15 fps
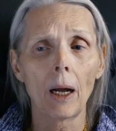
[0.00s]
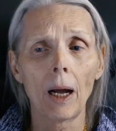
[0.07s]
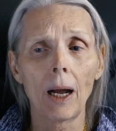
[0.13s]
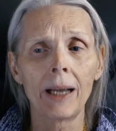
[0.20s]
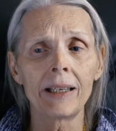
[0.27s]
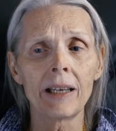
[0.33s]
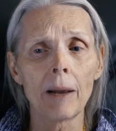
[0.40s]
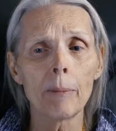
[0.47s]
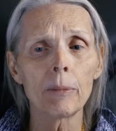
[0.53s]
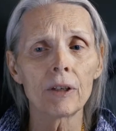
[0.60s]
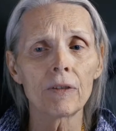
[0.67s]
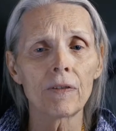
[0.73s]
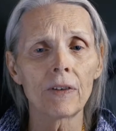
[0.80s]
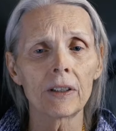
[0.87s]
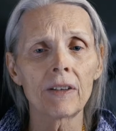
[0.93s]
I
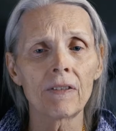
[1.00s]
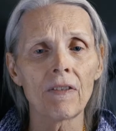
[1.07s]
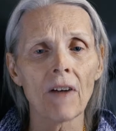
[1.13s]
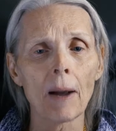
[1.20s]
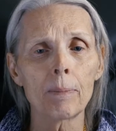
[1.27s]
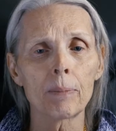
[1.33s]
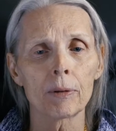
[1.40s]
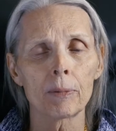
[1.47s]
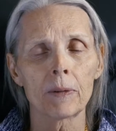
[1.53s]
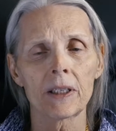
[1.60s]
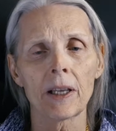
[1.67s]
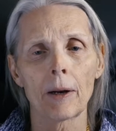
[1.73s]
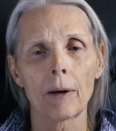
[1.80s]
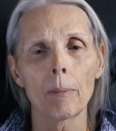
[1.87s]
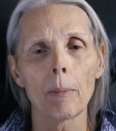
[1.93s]
damaged
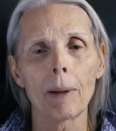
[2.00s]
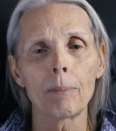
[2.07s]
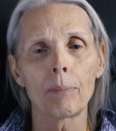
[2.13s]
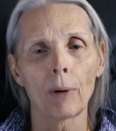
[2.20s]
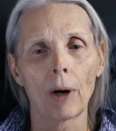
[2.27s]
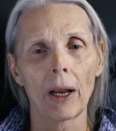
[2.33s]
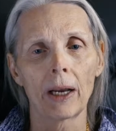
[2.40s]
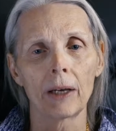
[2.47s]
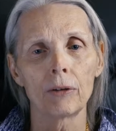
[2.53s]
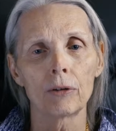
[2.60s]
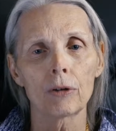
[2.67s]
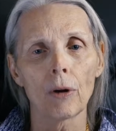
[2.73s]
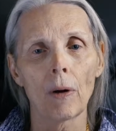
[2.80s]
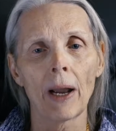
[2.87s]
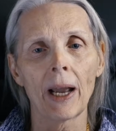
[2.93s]
55% of my brain,
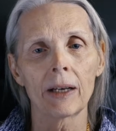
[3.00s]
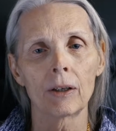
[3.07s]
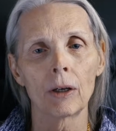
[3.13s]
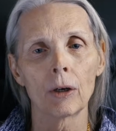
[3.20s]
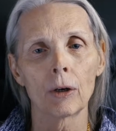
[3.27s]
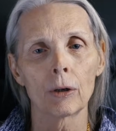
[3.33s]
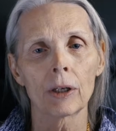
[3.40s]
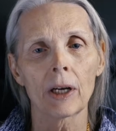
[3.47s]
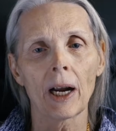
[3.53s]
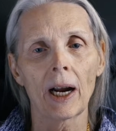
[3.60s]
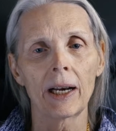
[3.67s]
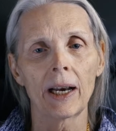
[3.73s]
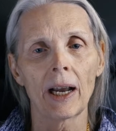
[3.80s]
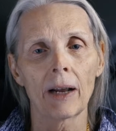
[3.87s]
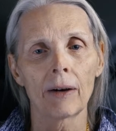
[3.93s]
so I had to learn
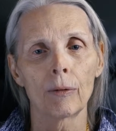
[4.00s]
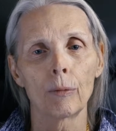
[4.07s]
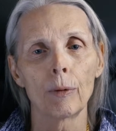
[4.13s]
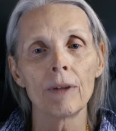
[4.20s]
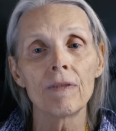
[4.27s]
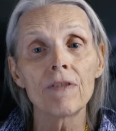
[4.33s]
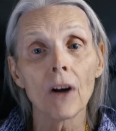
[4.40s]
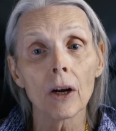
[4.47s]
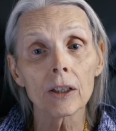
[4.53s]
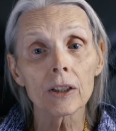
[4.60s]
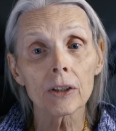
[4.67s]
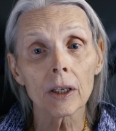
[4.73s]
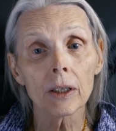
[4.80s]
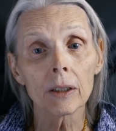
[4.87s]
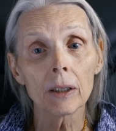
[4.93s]
kind of how to
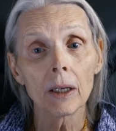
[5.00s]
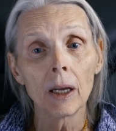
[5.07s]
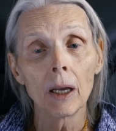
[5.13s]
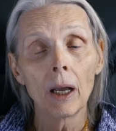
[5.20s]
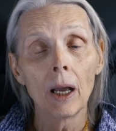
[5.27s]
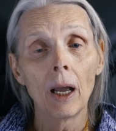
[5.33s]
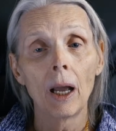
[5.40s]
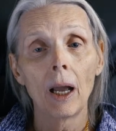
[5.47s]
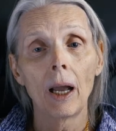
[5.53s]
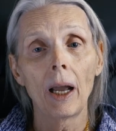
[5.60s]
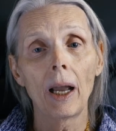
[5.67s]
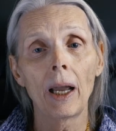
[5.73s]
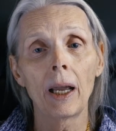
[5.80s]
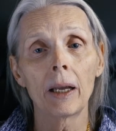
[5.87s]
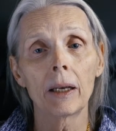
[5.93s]
refunction.
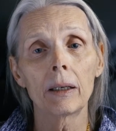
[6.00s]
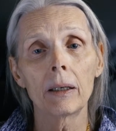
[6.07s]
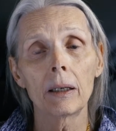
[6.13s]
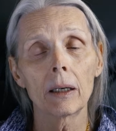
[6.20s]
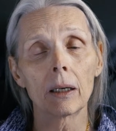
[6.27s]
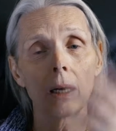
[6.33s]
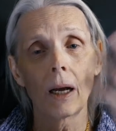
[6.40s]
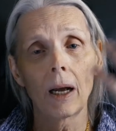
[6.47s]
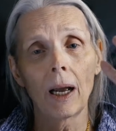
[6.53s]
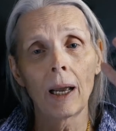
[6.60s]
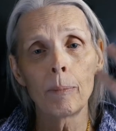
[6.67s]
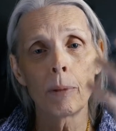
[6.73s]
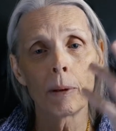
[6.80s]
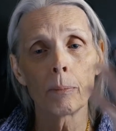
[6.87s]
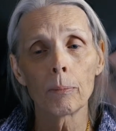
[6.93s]
And
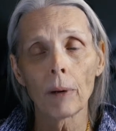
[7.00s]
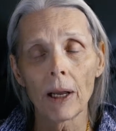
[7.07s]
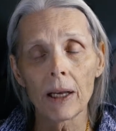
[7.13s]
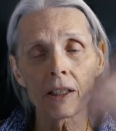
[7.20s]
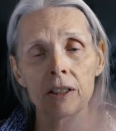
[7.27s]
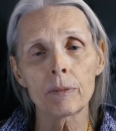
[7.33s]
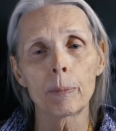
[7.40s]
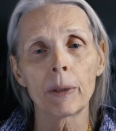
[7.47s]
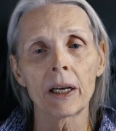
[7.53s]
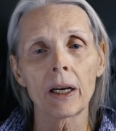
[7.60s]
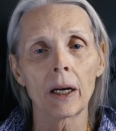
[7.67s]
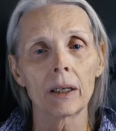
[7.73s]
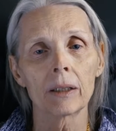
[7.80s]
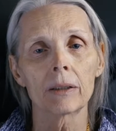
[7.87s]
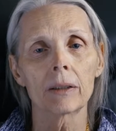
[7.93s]
I've been blessed
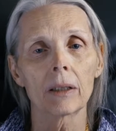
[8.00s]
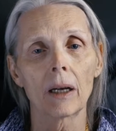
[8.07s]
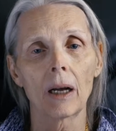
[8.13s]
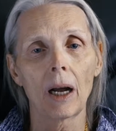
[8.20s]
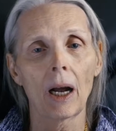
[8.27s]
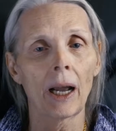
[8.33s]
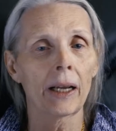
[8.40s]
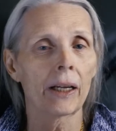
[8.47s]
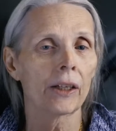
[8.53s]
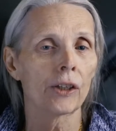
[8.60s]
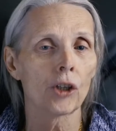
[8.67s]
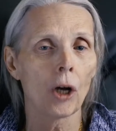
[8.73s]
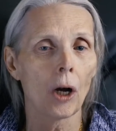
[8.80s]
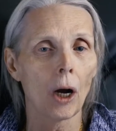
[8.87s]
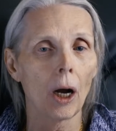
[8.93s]
because I can
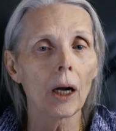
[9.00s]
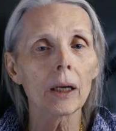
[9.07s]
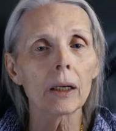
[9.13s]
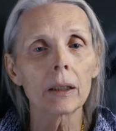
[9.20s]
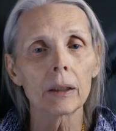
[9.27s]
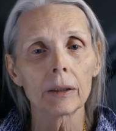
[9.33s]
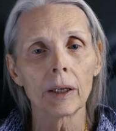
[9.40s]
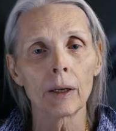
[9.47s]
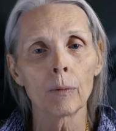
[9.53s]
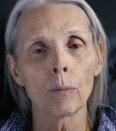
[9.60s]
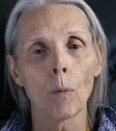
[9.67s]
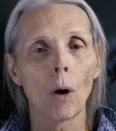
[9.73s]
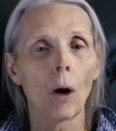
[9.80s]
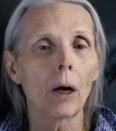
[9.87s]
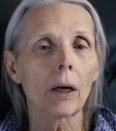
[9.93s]
talk and
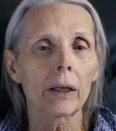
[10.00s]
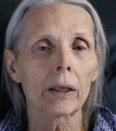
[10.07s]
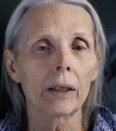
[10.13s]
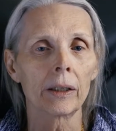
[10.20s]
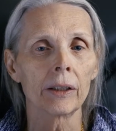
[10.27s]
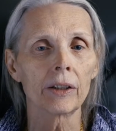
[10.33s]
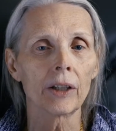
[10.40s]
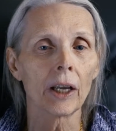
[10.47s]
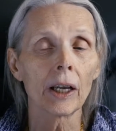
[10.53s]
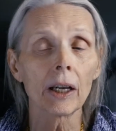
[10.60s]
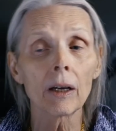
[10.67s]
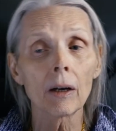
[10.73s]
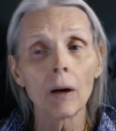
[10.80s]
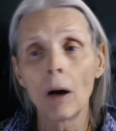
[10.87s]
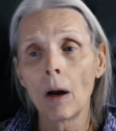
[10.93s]
walk and
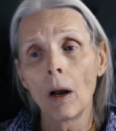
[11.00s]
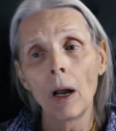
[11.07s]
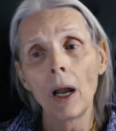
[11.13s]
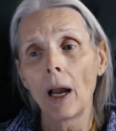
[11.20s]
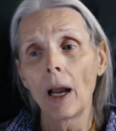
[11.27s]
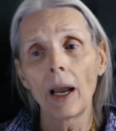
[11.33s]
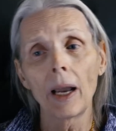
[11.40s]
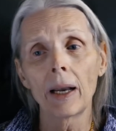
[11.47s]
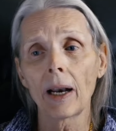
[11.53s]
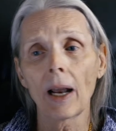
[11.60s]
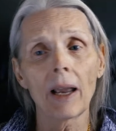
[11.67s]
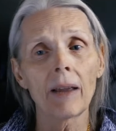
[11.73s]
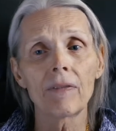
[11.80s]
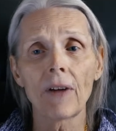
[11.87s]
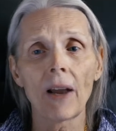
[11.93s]
think, and
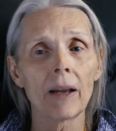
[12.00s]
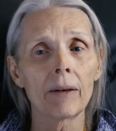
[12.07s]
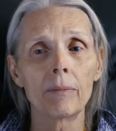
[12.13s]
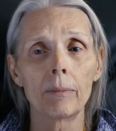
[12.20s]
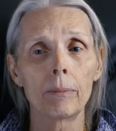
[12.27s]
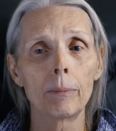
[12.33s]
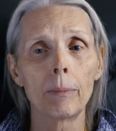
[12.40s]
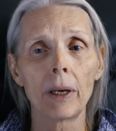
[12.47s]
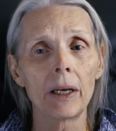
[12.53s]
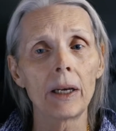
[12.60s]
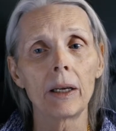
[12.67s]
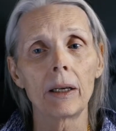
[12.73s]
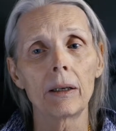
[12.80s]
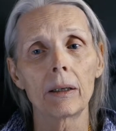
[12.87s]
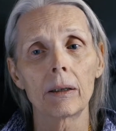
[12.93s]
I've had
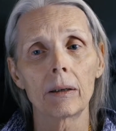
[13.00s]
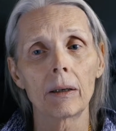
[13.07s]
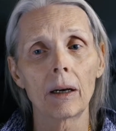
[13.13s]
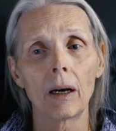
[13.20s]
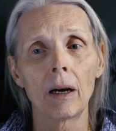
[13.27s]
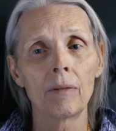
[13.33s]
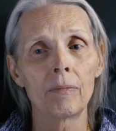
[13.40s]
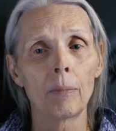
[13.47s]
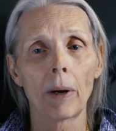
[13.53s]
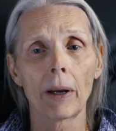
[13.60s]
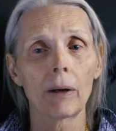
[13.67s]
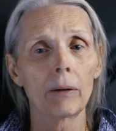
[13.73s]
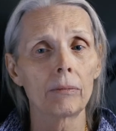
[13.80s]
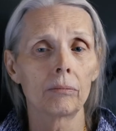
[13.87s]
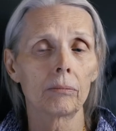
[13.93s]
many of my